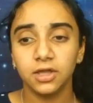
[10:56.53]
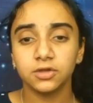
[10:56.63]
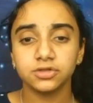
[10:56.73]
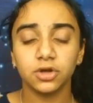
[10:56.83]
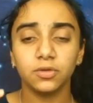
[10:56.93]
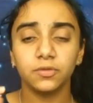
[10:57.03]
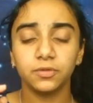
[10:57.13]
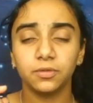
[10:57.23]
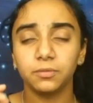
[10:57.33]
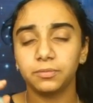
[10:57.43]
So
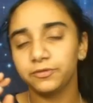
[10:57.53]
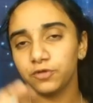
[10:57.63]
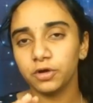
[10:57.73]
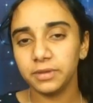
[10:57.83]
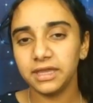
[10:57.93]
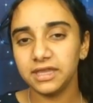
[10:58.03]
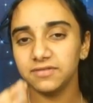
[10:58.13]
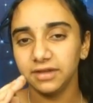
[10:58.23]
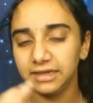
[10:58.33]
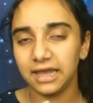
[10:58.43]
before we
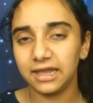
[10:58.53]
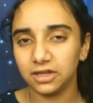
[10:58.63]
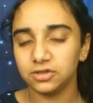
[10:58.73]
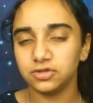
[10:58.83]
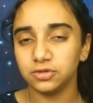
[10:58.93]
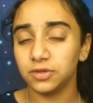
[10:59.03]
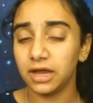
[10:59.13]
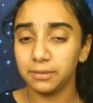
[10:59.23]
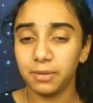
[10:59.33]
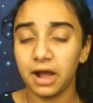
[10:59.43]
even get into the
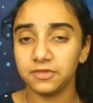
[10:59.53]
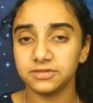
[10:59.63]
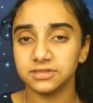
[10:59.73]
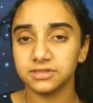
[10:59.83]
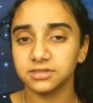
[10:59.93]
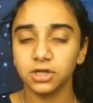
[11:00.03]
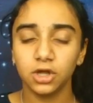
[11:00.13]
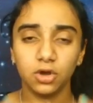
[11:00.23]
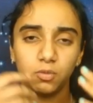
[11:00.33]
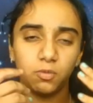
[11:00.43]
hypothesis,
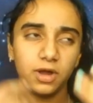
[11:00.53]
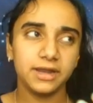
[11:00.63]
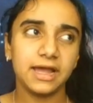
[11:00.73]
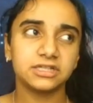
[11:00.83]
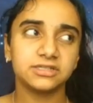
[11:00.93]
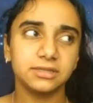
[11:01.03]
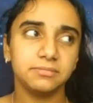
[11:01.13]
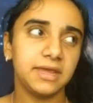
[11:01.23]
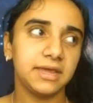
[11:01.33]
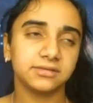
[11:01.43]
what actually
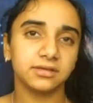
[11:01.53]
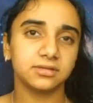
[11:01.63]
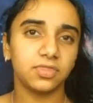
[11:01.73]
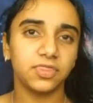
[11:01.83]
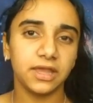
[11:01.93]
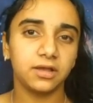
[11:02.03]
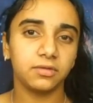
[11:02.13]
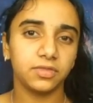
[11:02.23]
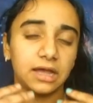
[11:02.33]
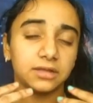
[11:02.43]
makes us think
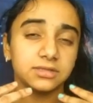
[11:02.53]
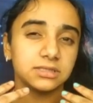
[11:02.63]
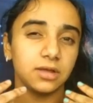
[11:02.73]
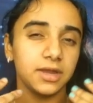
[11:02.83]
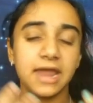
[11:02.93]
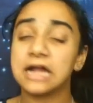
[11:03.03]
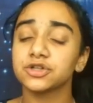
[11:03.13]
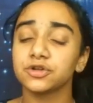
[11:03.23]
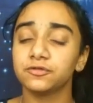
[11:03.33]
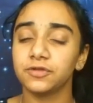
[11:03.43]
that a
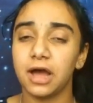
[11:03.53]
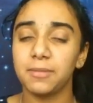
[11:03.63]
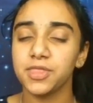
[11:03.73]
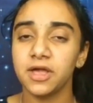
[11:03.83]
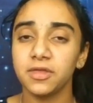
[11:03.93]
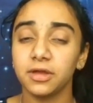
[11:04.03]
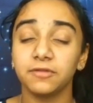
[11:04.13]
natural phenomena